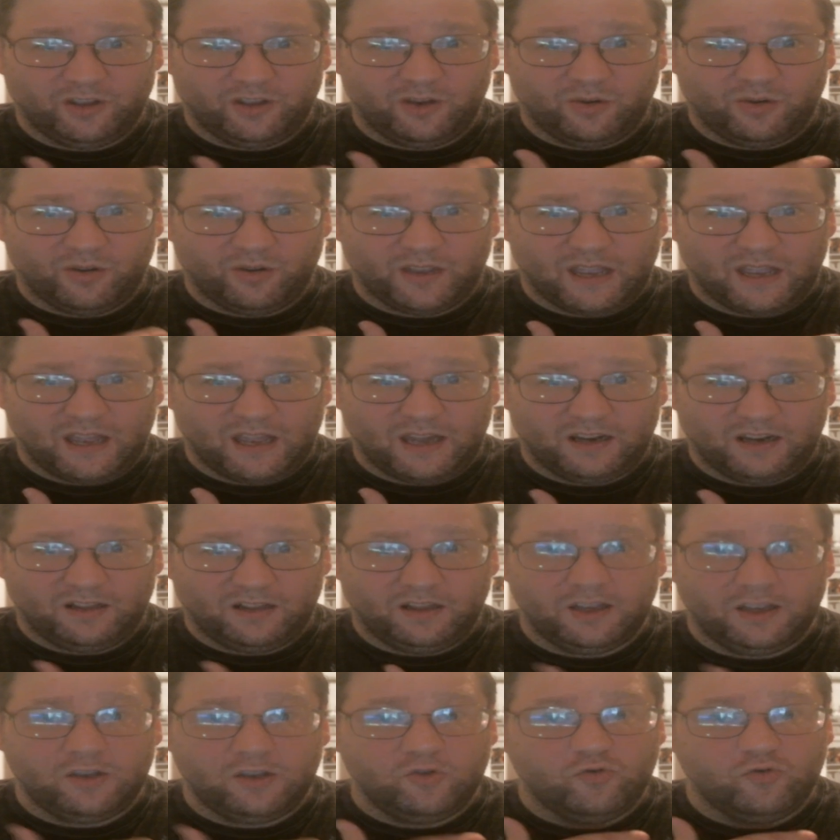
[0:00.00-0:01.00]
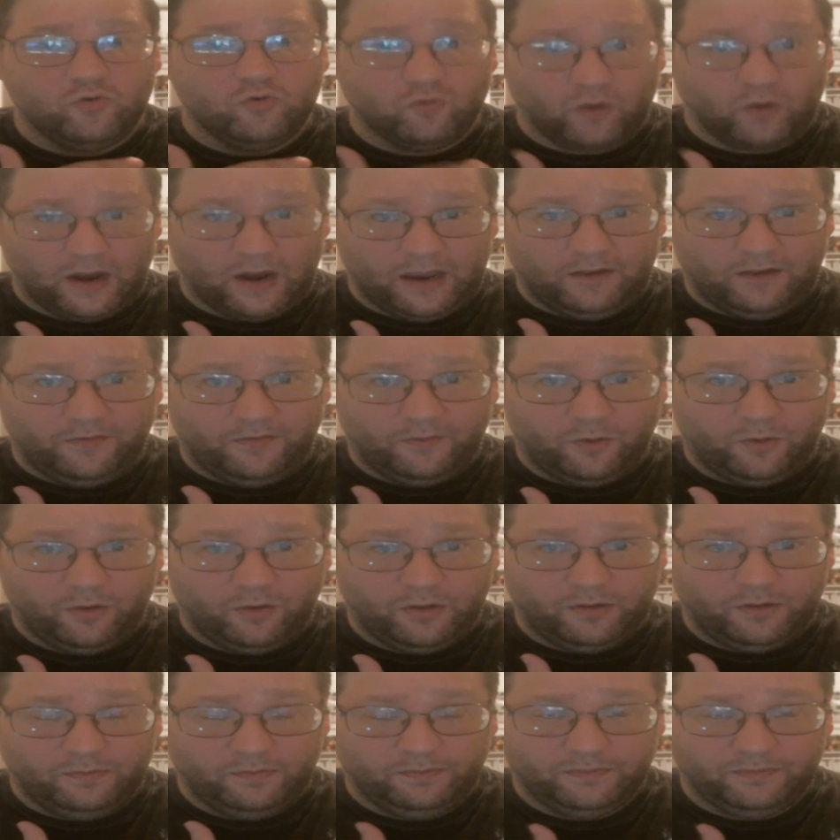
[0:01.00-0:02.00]
and organically, great for
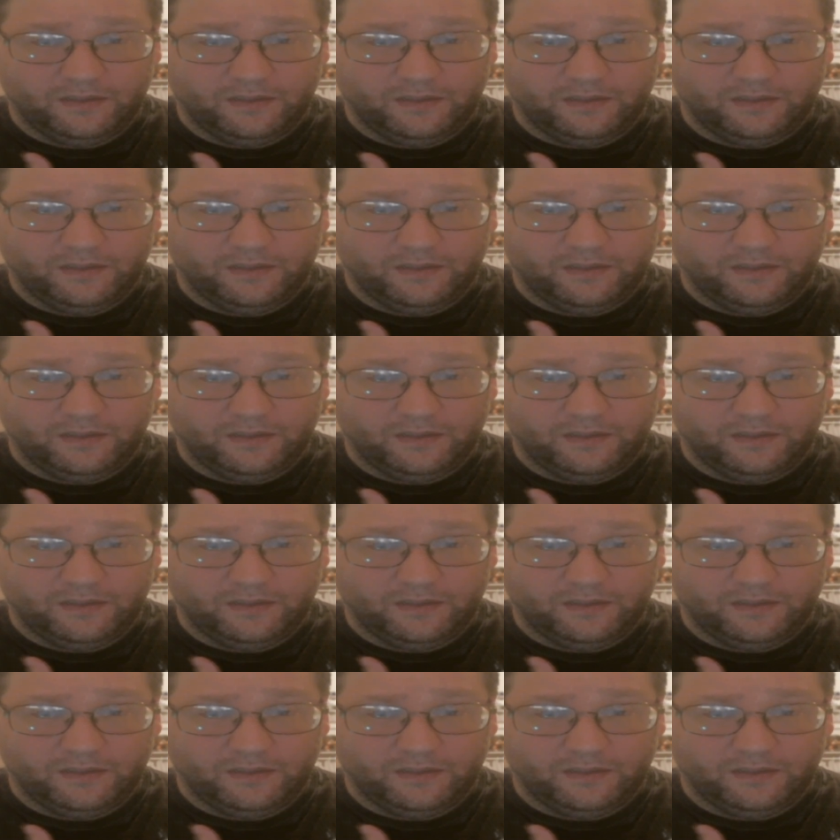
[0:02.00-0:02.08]
them.